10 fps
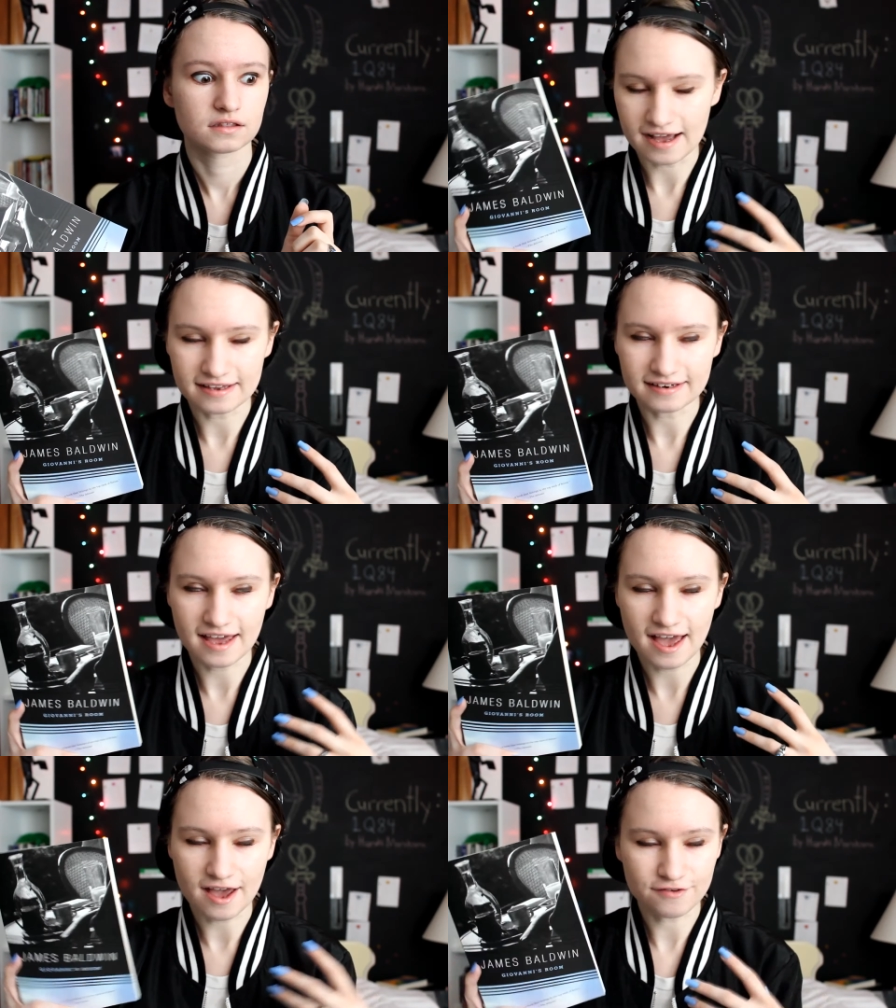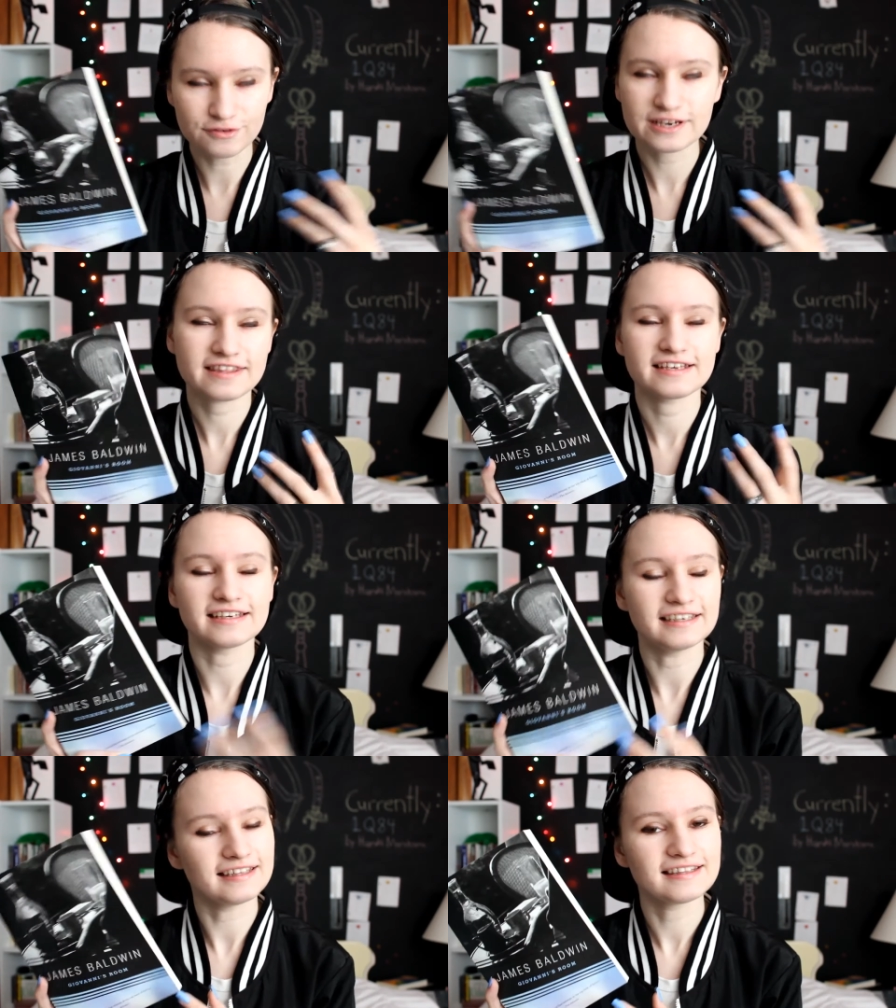and
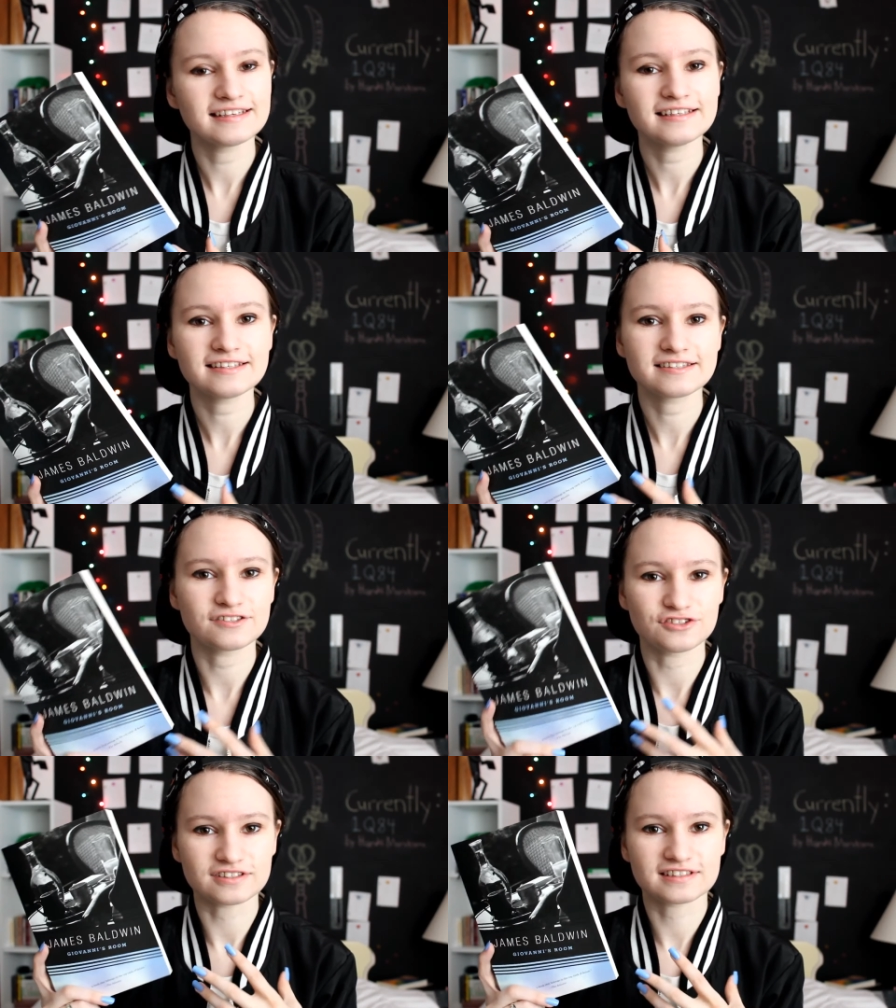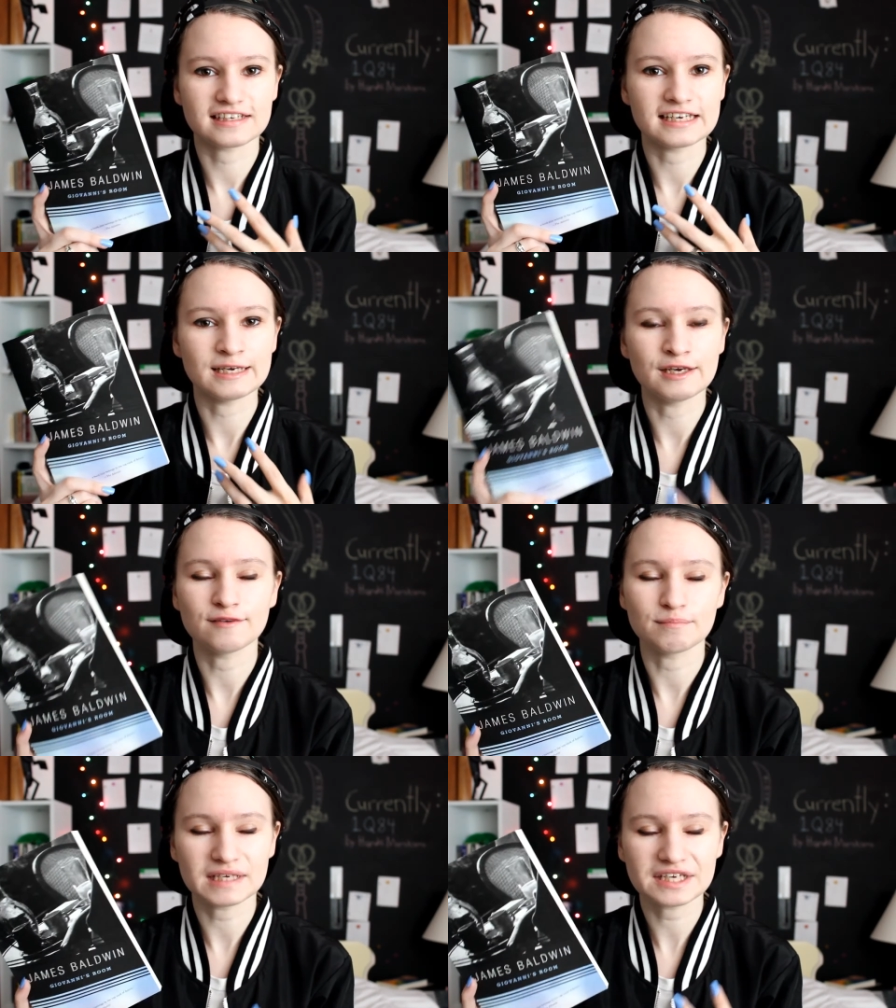everything in this just
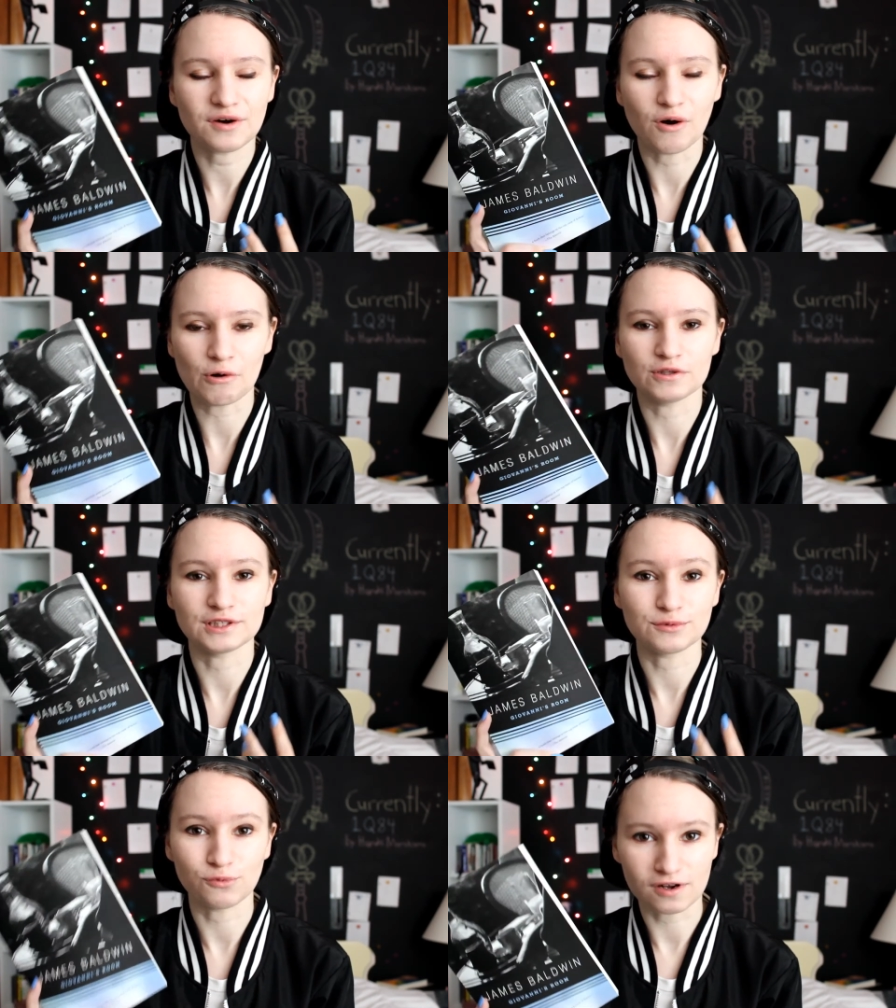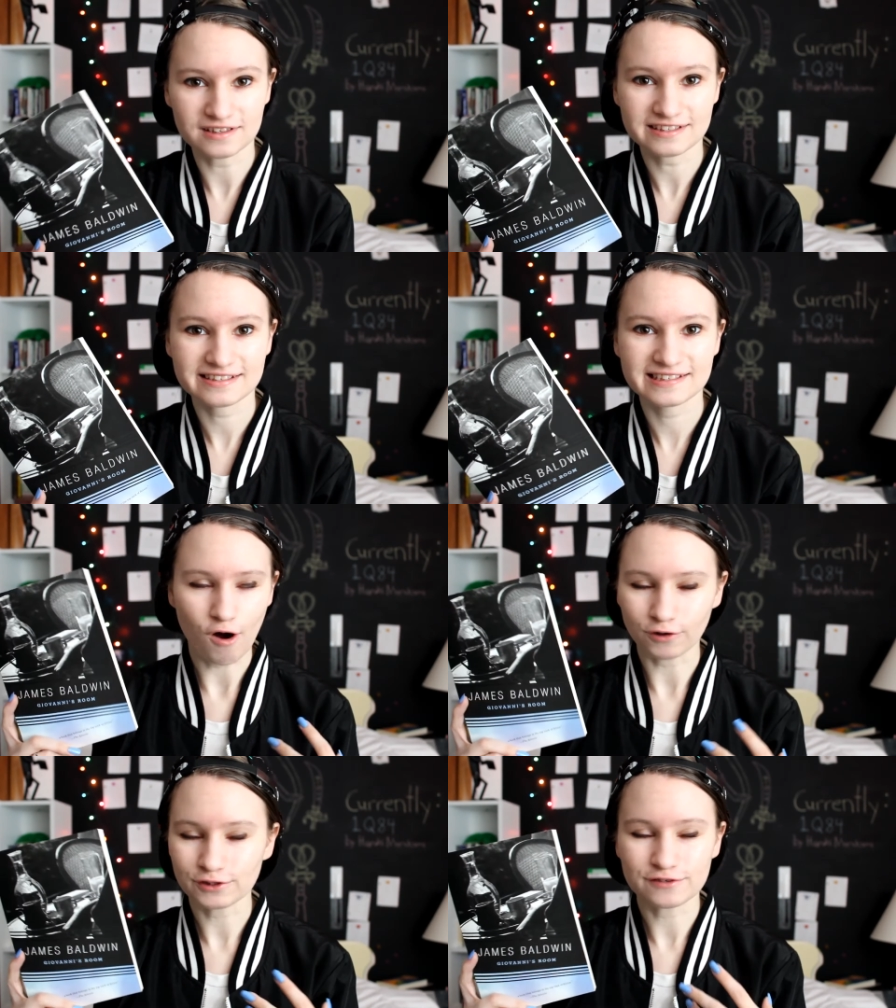hit me all at once.
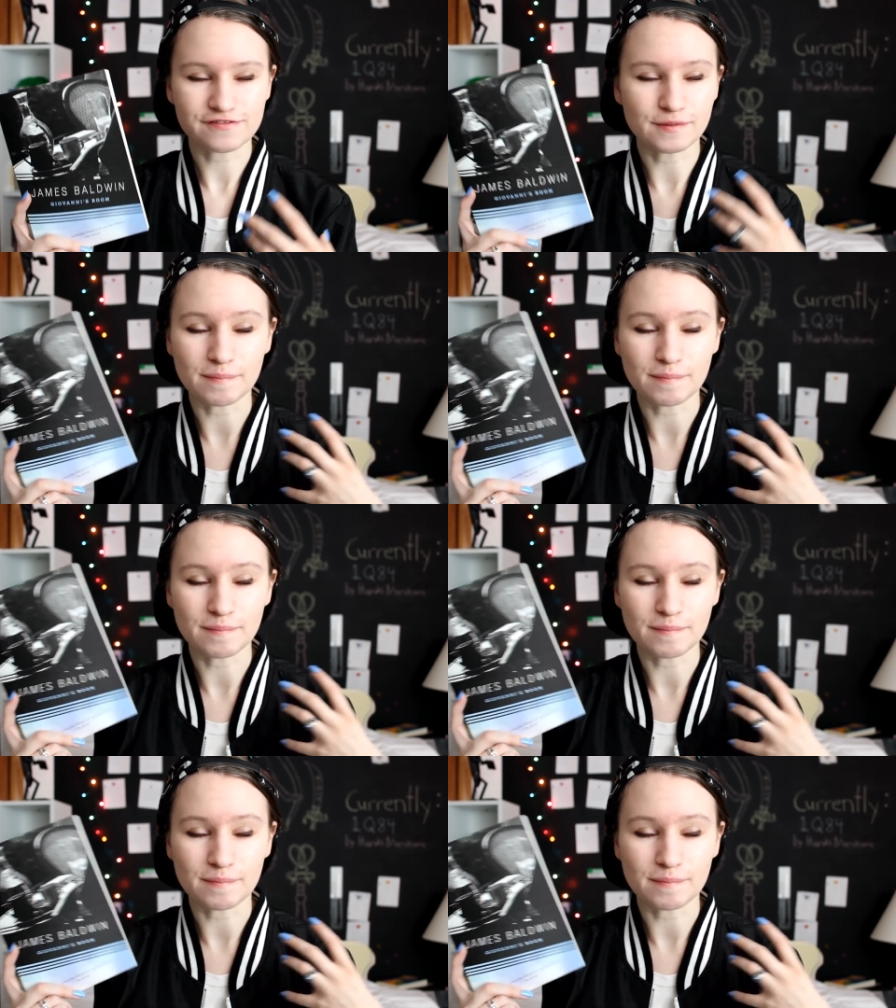All of the